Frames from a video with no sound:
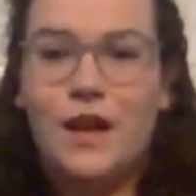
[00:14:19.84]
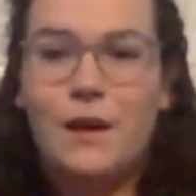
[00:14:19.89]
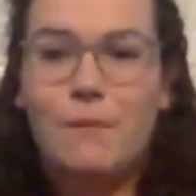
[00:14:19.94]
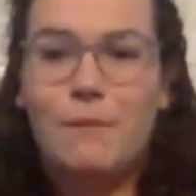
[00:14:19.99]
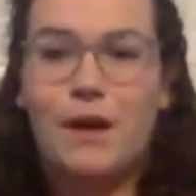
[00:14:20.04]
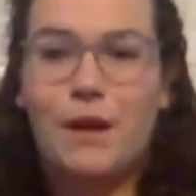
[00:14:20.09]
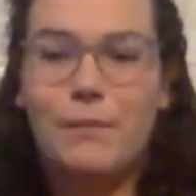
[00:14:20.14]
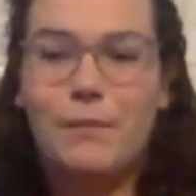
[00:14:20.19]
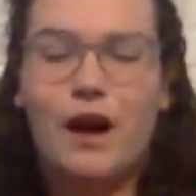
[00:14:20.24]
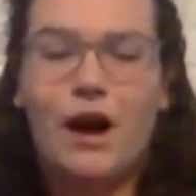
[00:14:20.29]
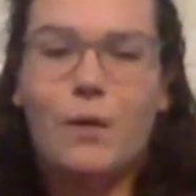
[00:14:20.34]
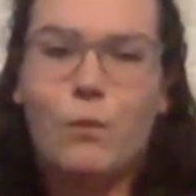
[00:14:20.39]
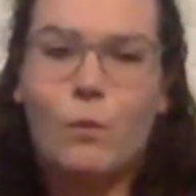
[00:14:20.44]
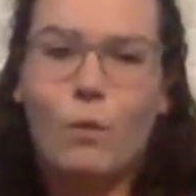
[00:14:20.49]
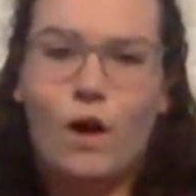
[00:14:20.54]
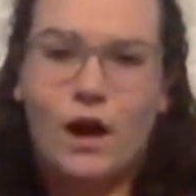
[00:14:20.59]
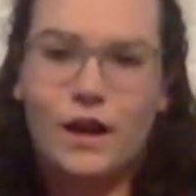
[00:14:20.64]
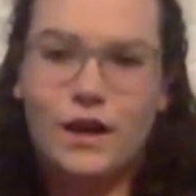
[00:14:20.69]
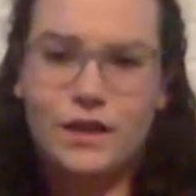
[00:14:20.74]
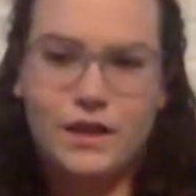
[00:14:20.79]
my mom
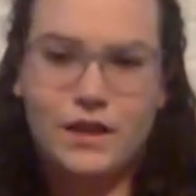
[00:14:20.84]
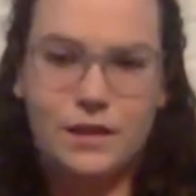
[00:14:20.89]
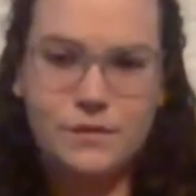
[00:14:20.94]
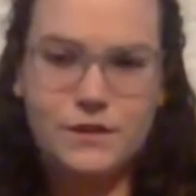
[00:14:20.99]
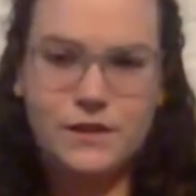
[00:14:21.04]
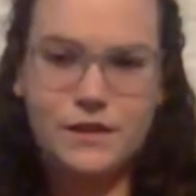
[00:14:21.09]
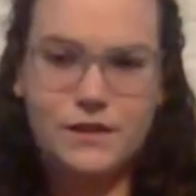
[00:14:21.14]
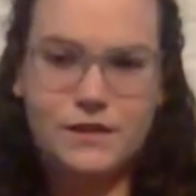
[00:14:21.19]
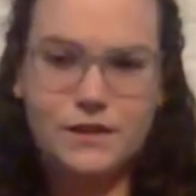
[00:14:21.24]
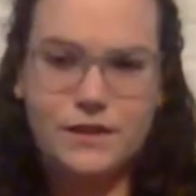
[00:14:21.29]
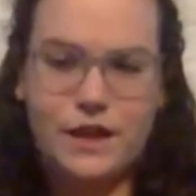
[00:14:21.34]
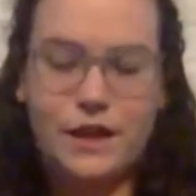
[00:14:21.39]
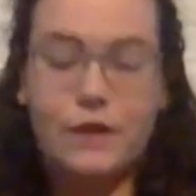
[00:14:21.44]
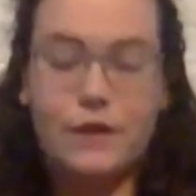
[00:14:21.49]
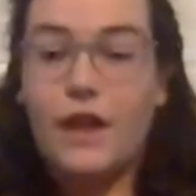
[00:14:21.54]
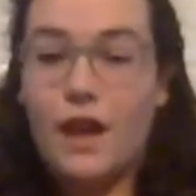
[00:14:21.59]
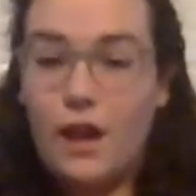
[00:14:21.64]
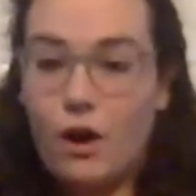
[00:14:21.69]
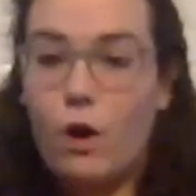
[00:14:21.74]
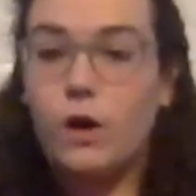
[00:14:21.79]
wanted them to see,
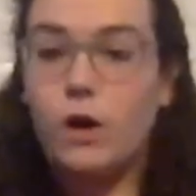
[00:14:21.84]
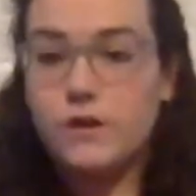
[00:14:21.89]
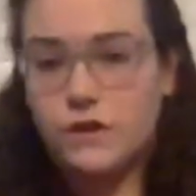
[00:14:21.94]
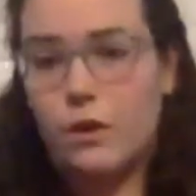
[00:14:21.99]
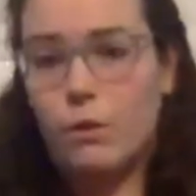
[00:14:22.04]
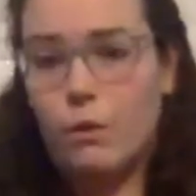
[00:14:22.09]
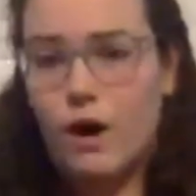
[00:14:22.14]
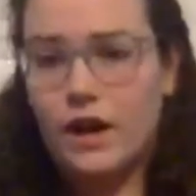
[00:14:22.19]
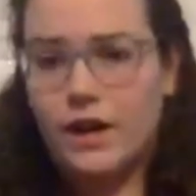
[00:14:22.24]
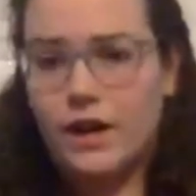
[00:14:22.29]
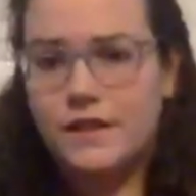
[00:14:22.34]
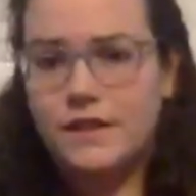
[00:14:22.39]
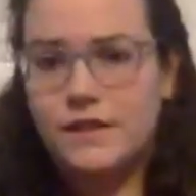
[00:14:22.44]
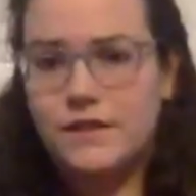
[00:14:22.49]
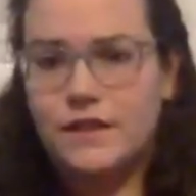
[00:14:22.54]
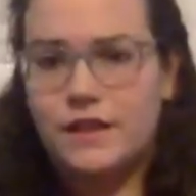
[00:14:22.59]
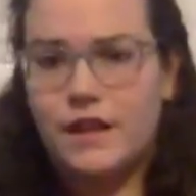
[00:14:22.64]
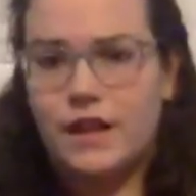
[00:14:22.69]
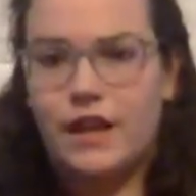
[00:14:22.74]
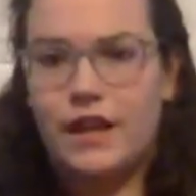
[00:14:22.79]
they also wanted to
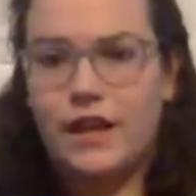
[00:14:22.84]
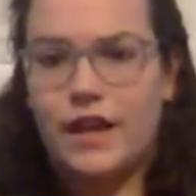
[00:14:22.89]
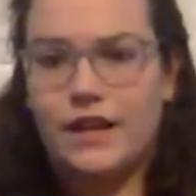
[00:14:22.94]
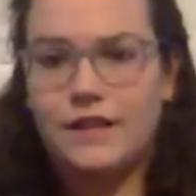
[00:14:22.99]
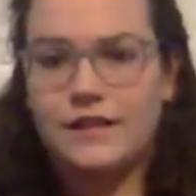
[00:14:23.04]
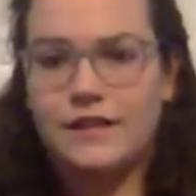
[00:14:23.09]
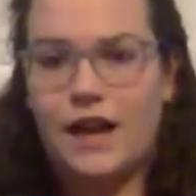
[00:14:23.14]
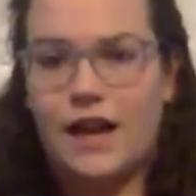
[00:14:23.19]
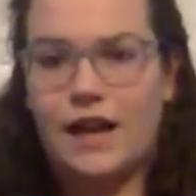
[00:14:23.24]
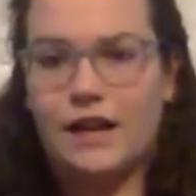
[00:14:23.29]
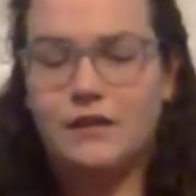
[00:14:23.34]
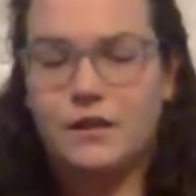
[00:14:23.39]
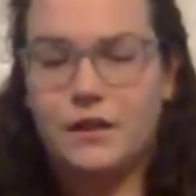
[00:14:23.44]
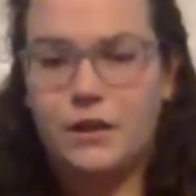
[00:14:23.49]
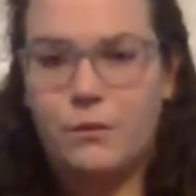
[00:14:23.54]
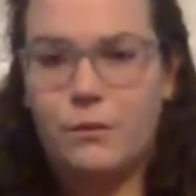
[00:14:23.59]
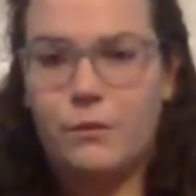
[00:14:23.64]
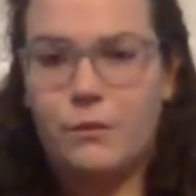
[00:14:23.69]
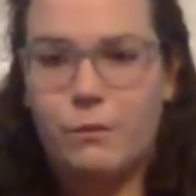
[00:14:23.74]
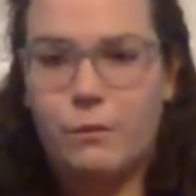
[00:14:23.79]
see exactly
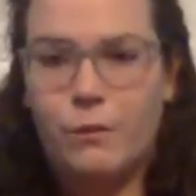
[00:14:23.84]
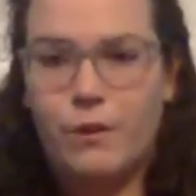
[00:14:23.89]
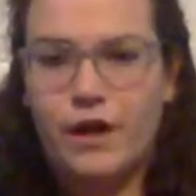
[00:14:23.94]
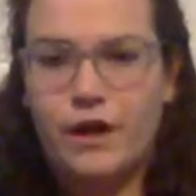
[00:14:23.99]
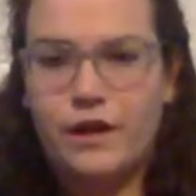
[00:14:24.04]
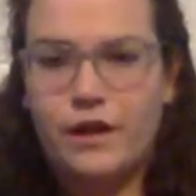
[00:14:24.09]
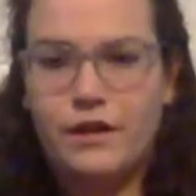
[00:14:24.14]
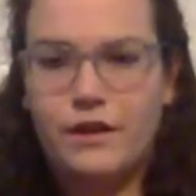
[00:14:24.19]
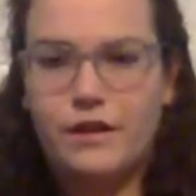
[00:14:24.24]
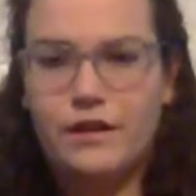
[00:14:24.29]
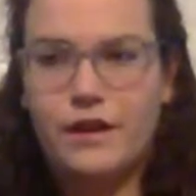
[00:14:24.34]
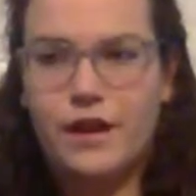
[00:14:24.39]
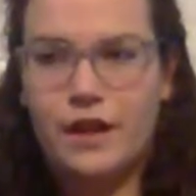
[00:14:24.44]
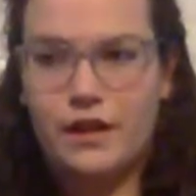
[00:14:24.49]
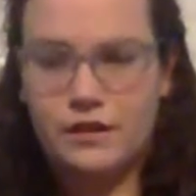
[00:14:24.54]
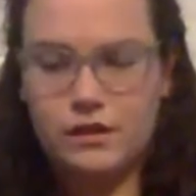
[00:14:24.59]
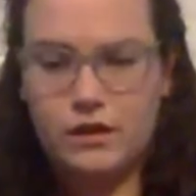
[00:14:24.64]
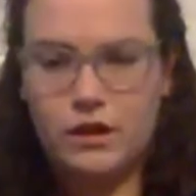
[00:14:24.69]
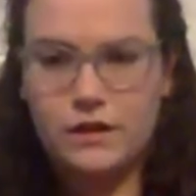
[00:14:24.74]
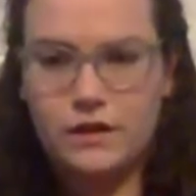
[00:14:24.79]
what
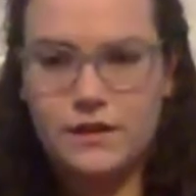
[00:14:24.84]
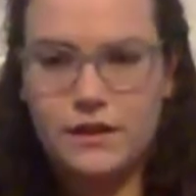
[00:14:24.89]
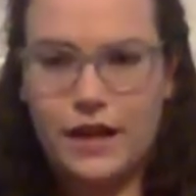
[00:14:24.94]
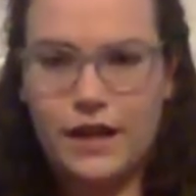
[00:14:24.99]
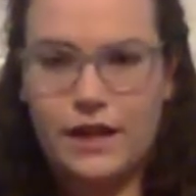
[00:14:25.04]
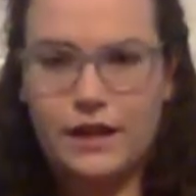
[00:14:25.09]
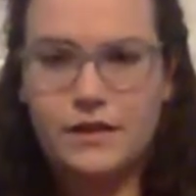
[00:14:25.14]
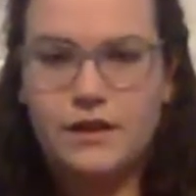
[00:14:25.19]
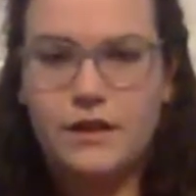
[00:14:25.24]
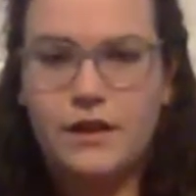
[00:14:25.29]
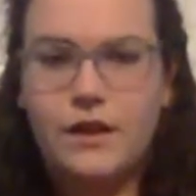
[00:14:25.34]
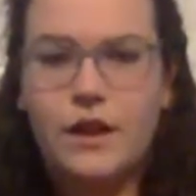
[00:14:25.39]
it looked like.